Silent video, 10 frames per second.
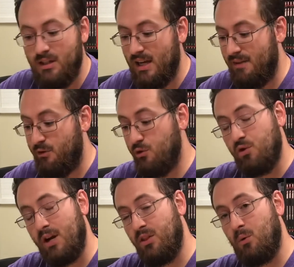Have you
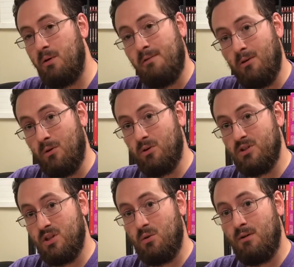tried the Quiver, or
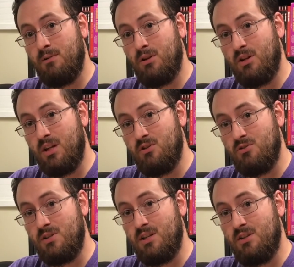does the Quiver look
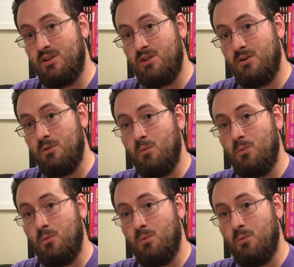interesting to you?